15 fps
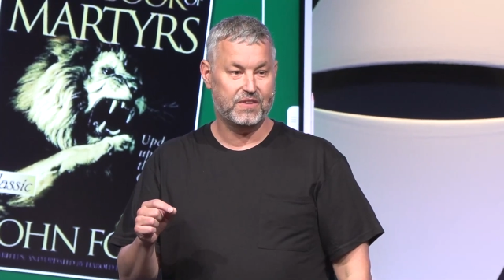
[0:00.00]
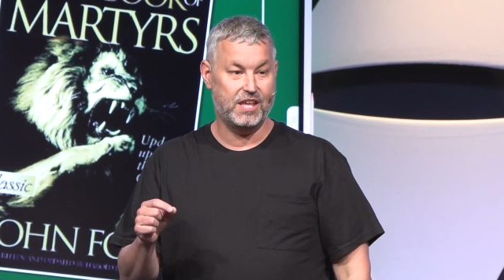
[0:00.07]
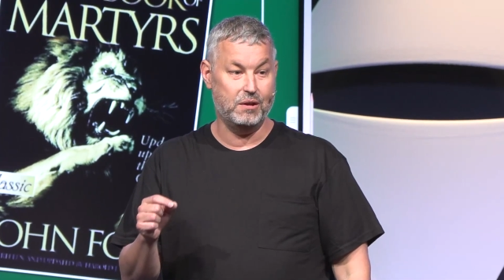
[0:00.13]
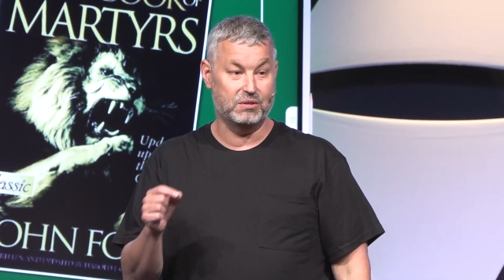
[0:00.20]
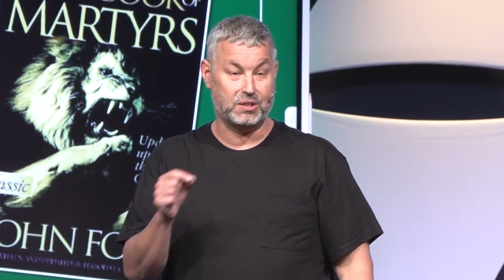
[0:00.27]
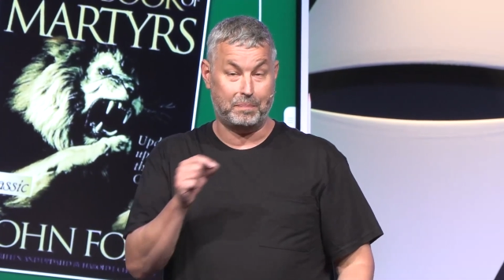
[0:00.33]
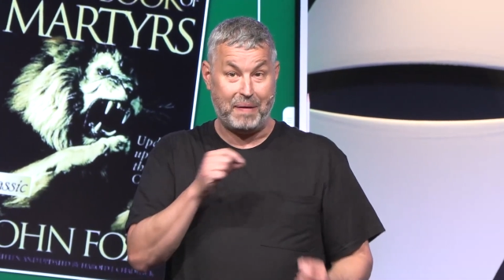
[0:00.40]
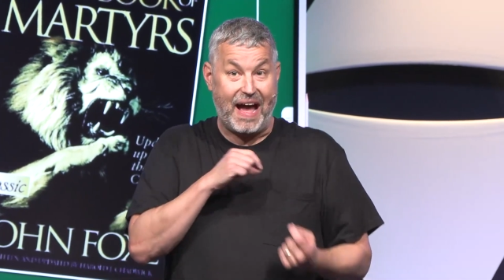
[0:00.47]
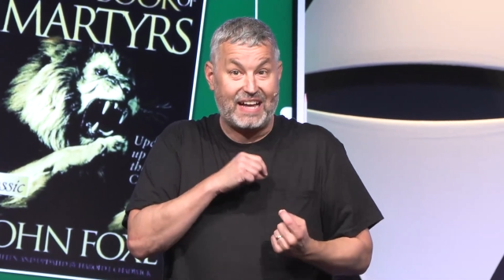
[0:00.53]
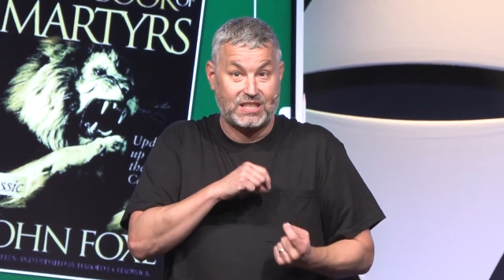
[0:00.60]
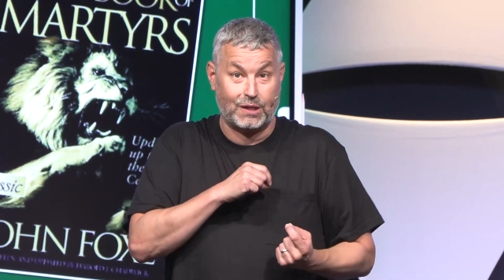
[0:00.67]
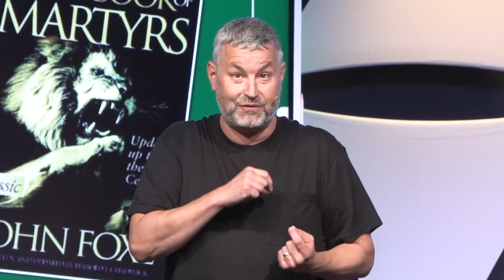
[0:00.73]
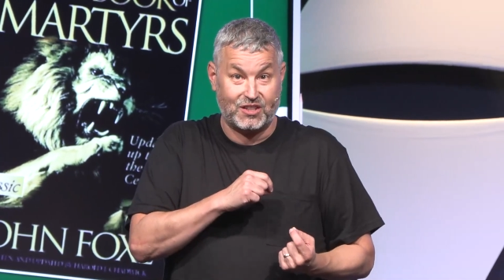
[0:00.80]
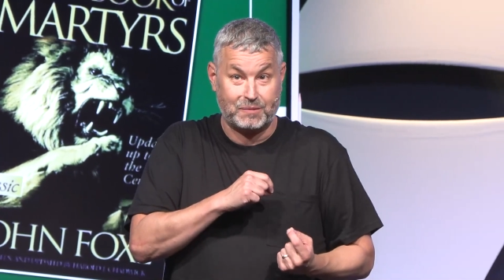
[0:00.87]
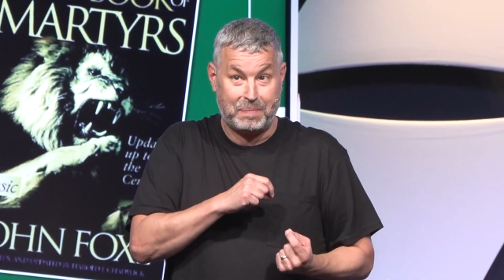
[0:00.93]
He was a
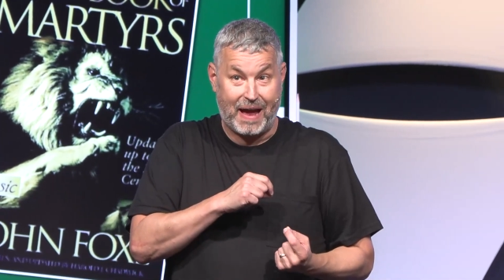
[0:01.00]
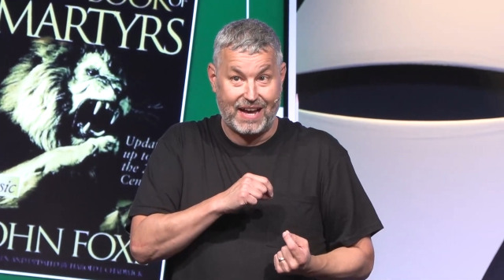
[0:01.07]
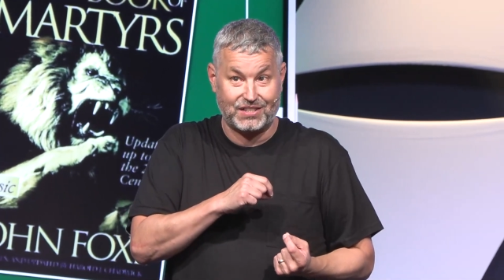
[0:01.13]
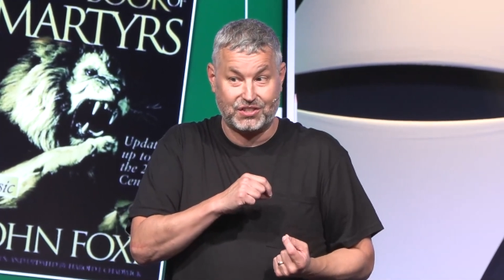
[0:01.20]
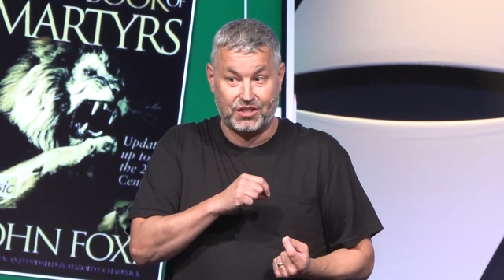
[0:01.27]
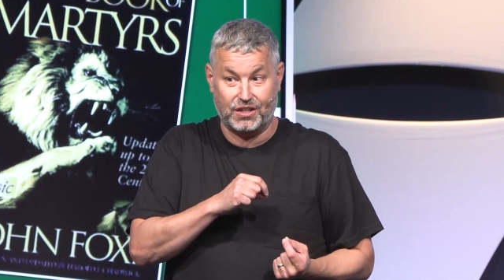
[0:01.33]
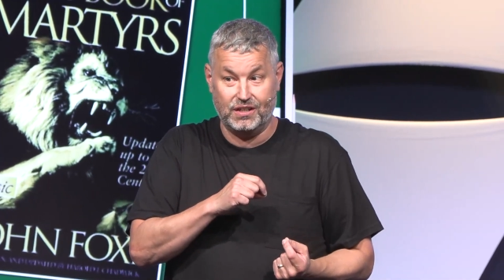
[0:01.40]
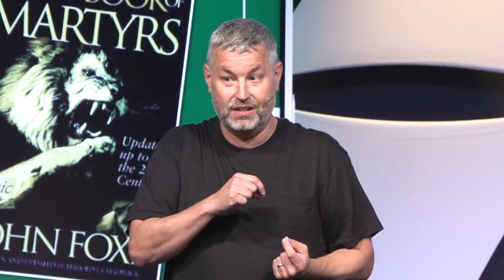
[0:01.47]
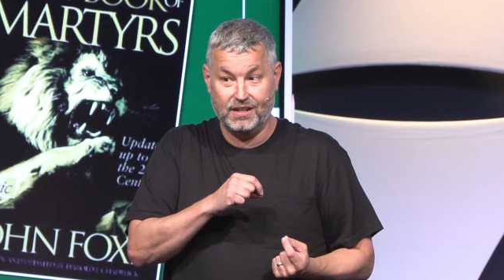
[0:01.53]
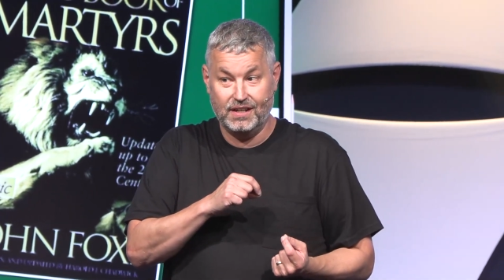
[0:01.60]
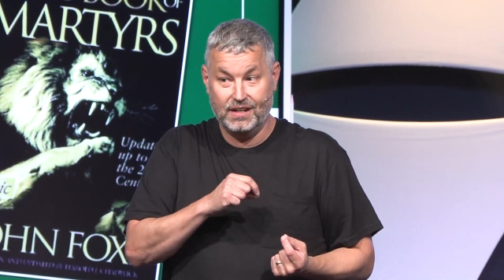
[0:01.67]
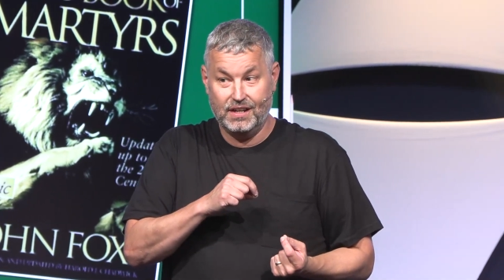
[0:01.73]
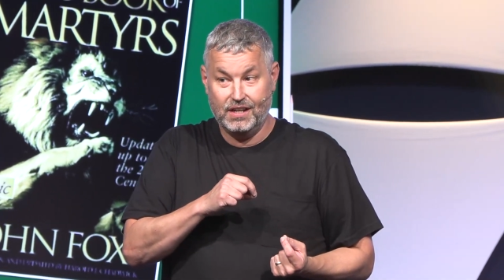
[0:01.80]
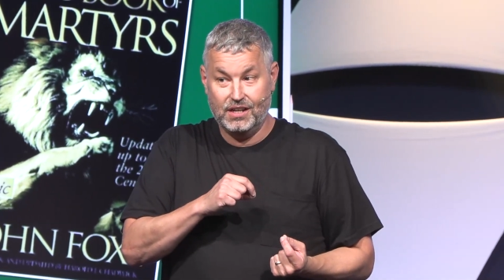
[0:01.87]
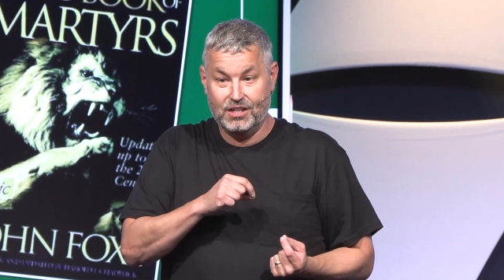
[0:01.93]
pacifist pastor
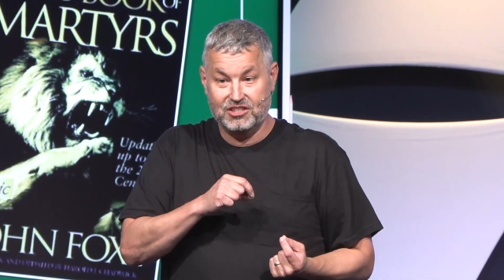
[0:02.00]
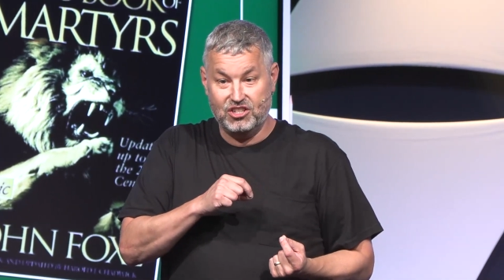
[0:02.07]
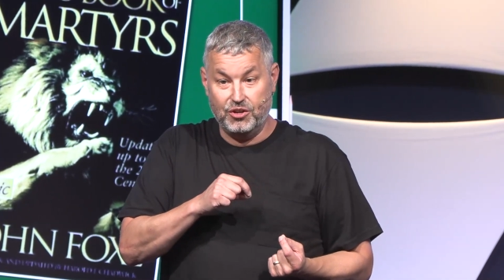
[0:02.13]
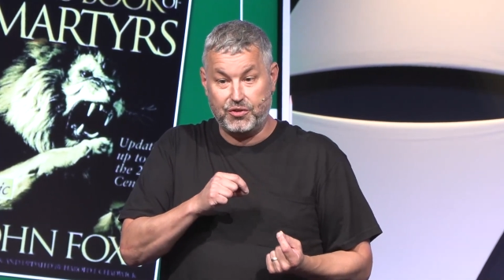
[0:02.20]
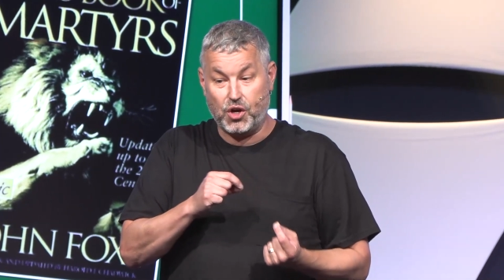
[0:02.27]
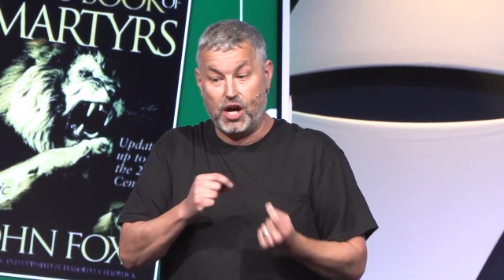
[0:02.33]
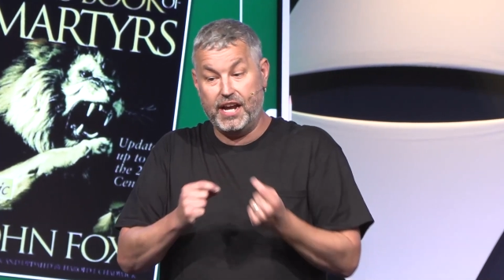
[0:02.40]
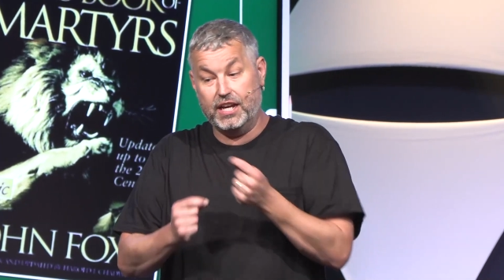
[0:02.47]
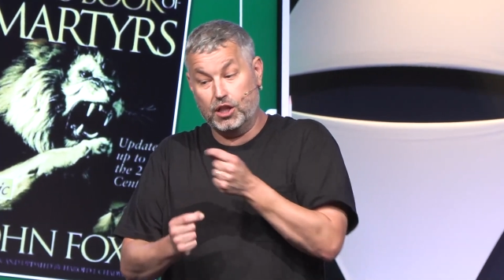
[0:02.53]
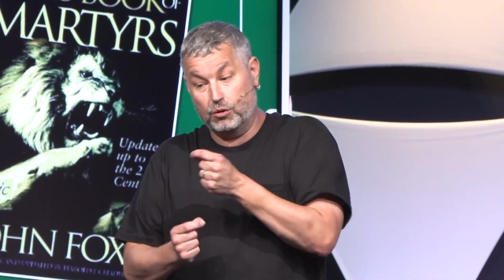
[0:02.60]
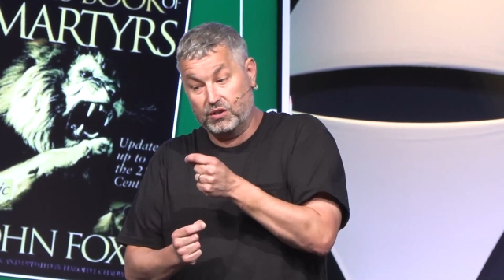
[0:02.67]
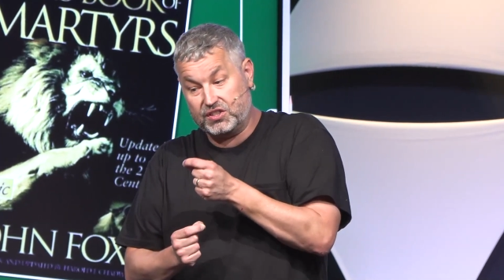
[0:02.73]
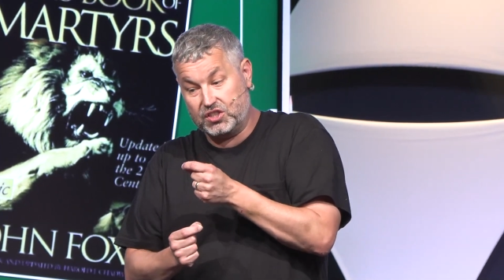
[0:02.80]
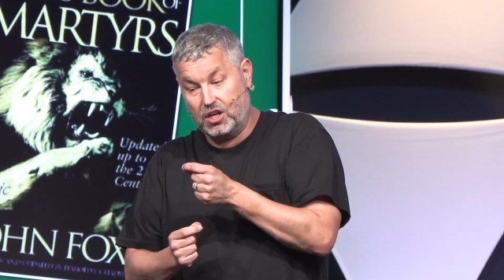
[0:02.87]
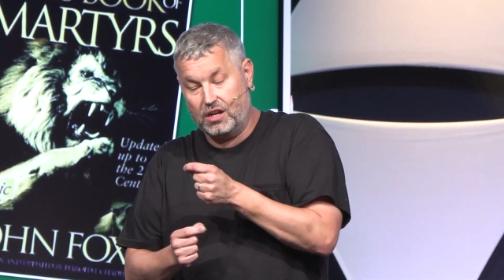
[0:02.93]
who thought Hitler was